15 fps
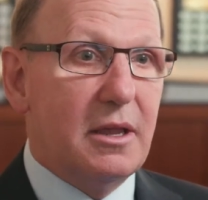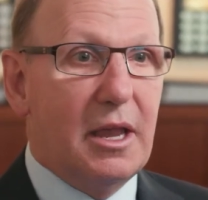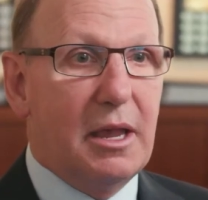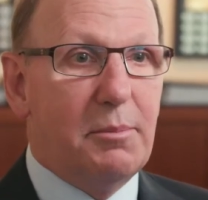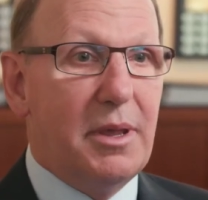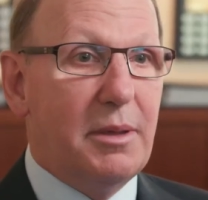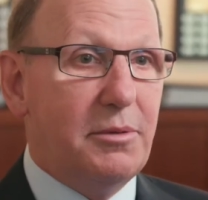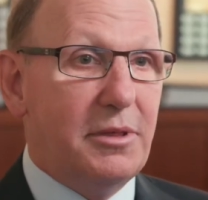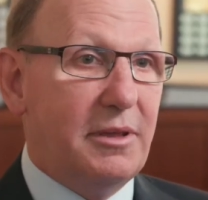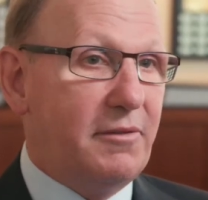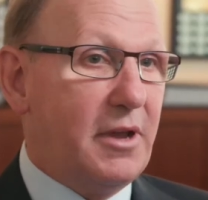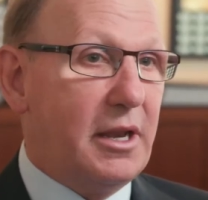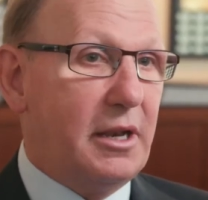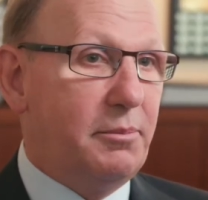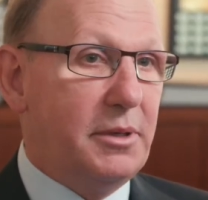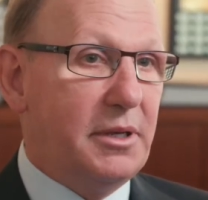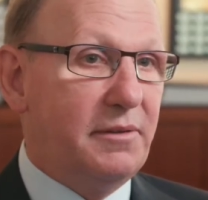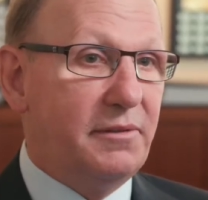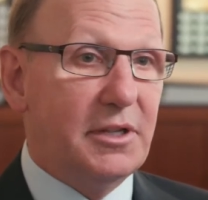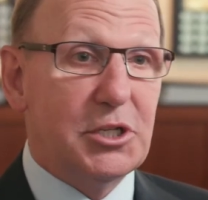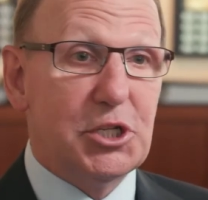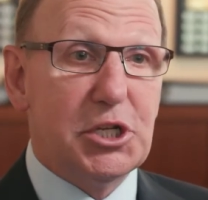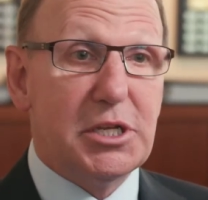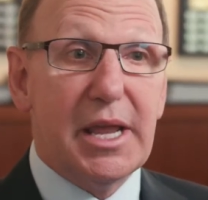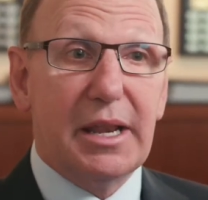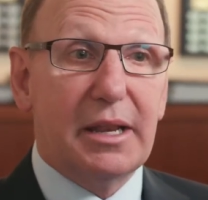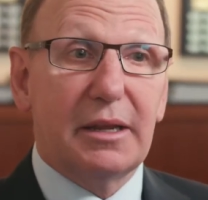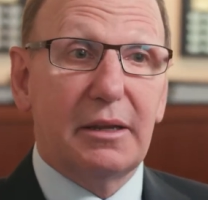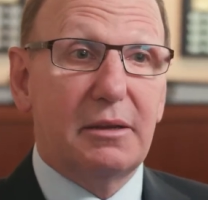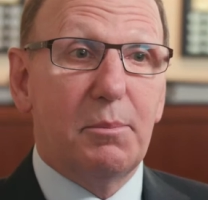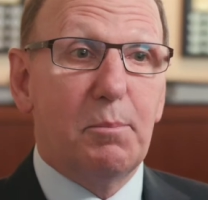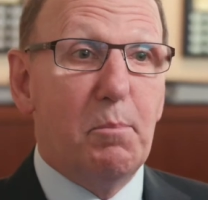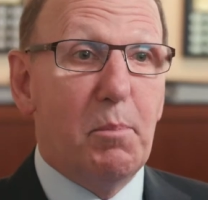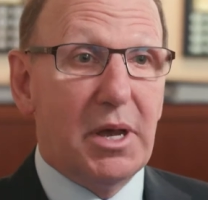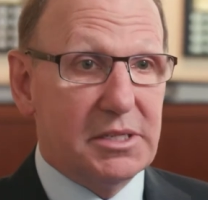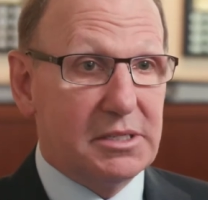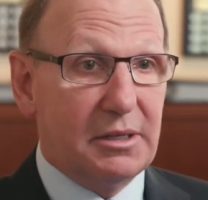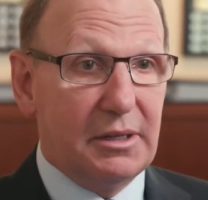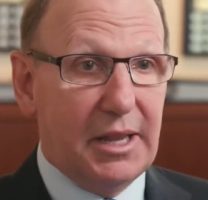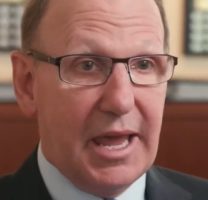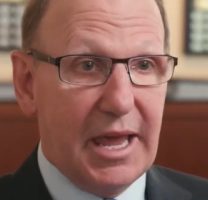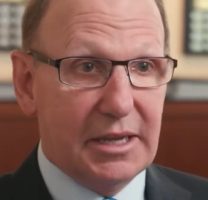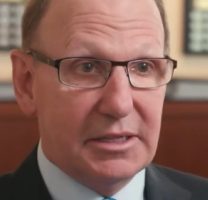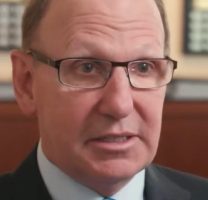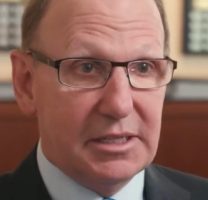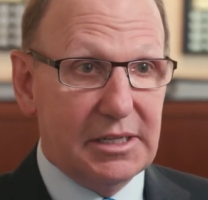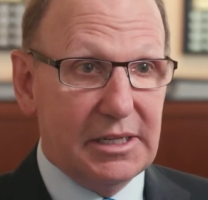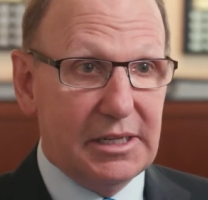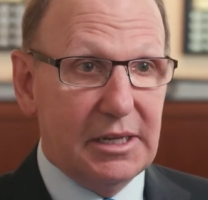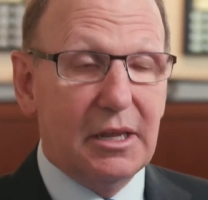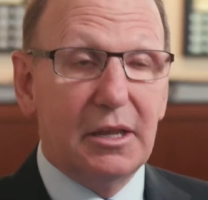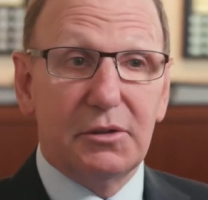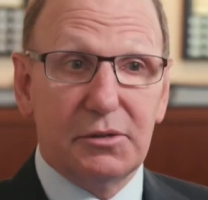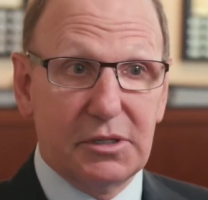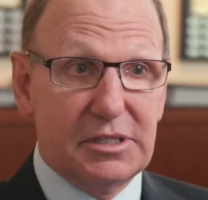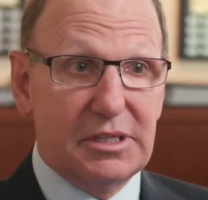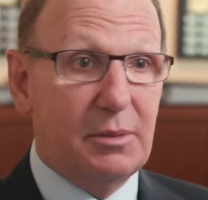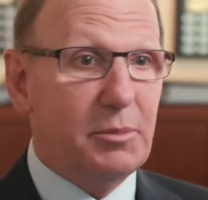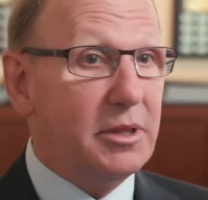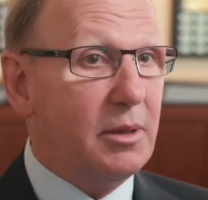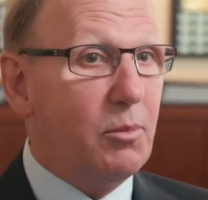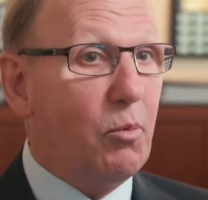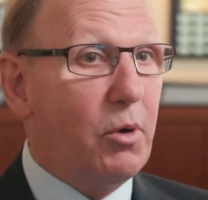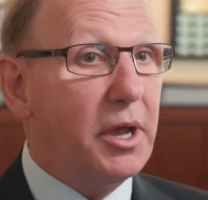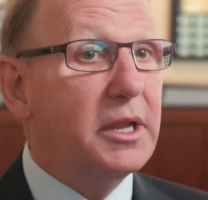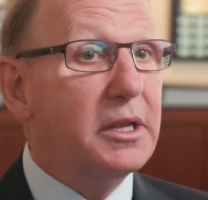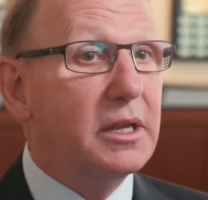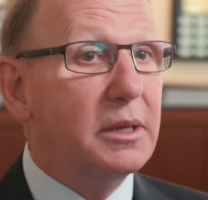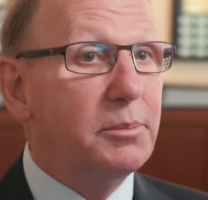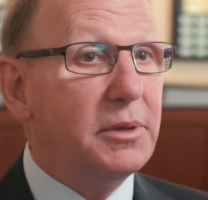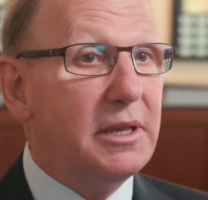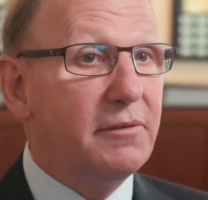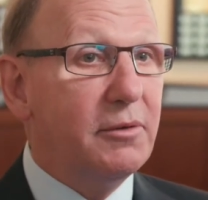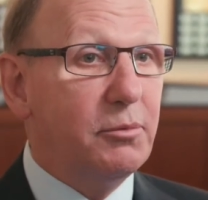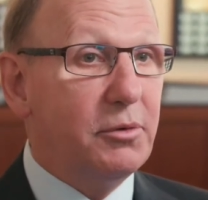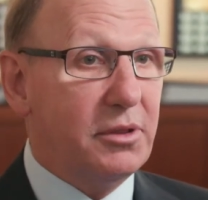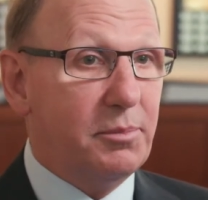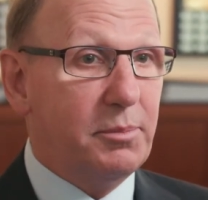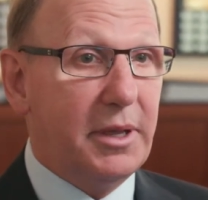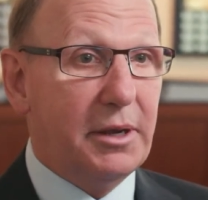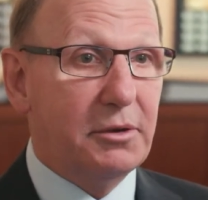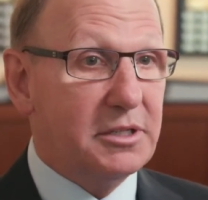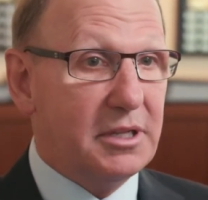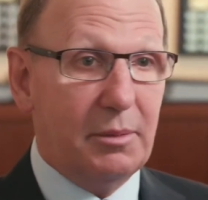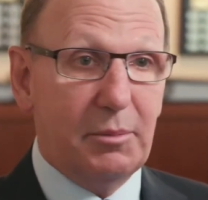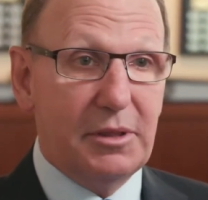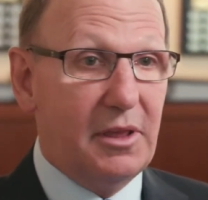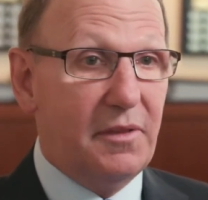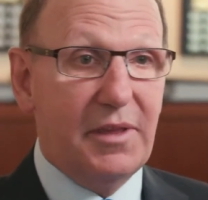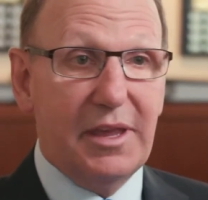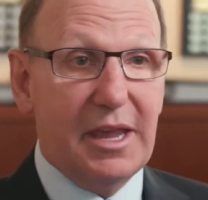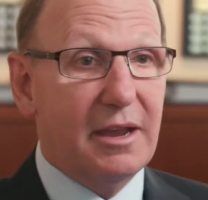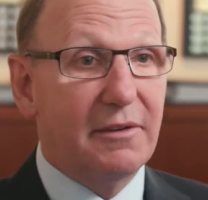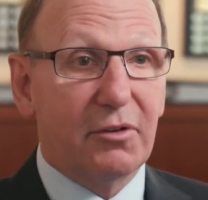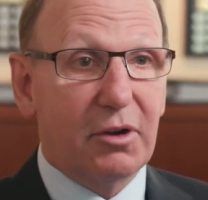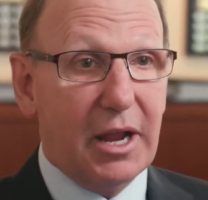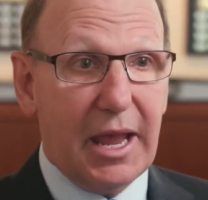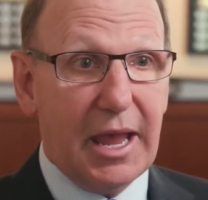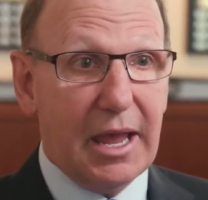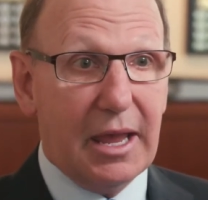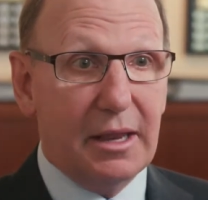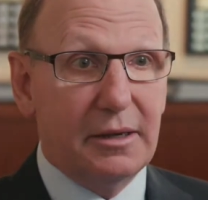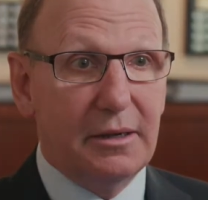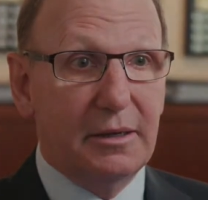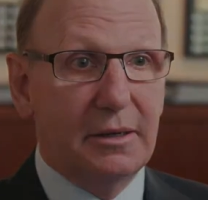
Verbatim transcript: And maybe they've got a bit of a genetic muscle laxity. So some of them wind up even with a better tummy than they ever had.